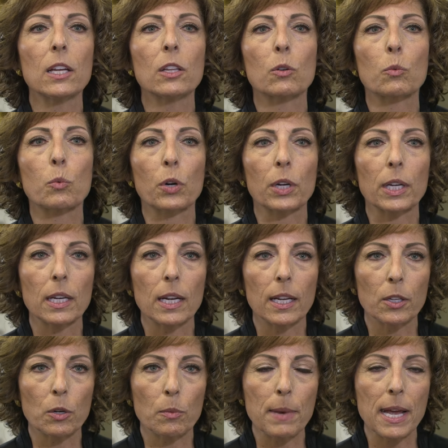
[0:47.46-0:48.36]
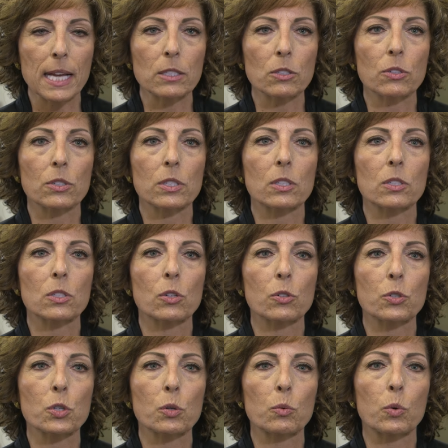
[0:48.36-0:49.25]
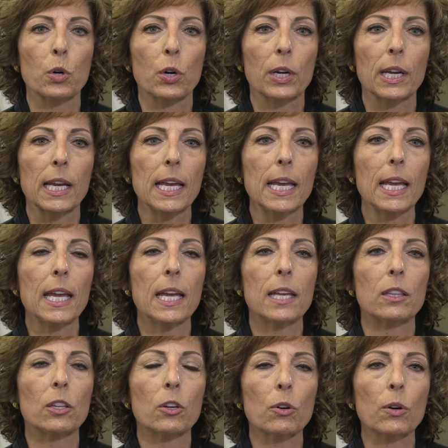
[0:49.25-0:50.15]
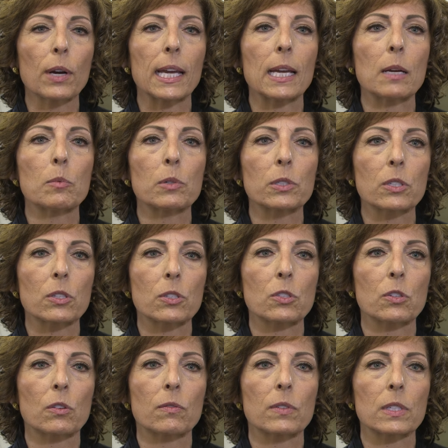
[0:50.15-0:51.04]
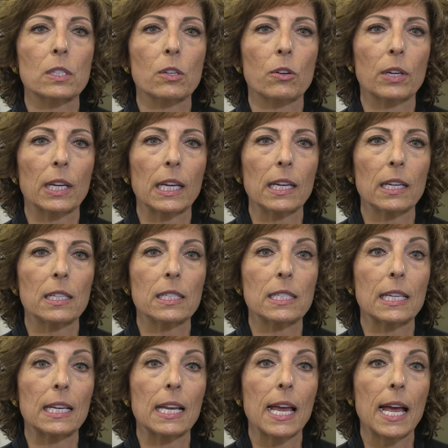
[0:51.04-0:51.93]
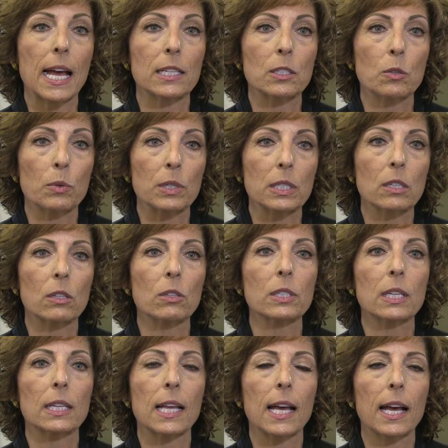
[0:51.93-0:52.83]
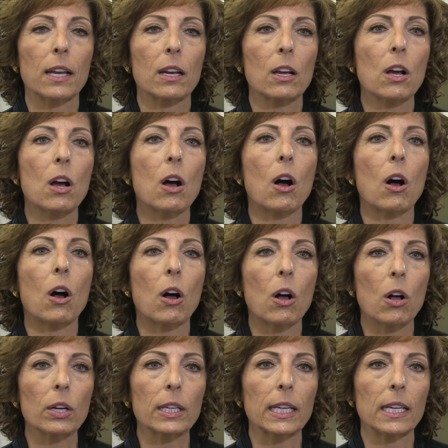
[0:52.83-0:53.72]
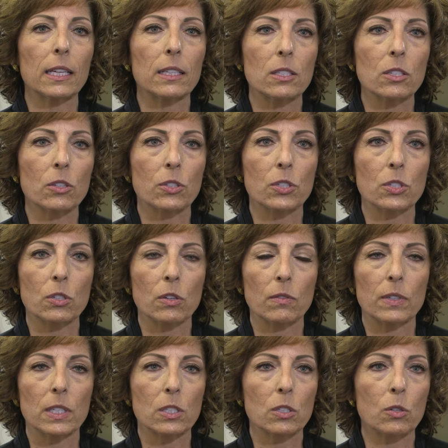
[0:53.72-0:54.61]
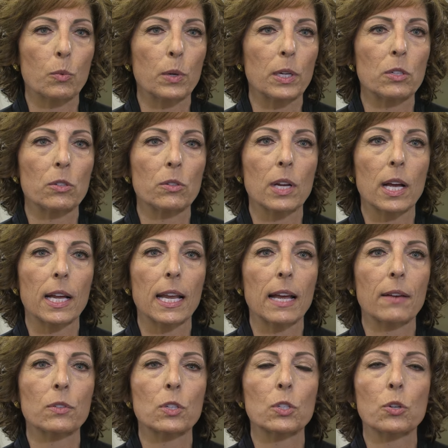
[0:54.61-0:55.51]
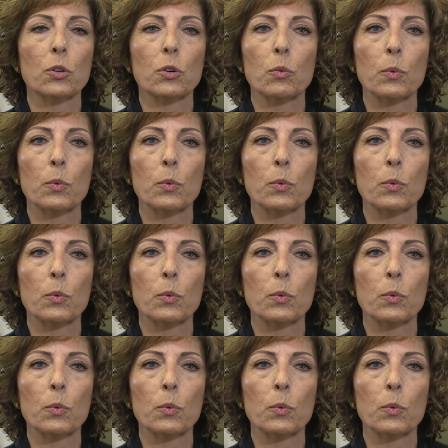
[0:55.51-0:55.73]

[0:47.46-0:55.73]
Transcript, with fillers: they're working on their Masters of Social Work, and they're able to service our kids. And as a result of that, all kids are serviced. So we do not have to turn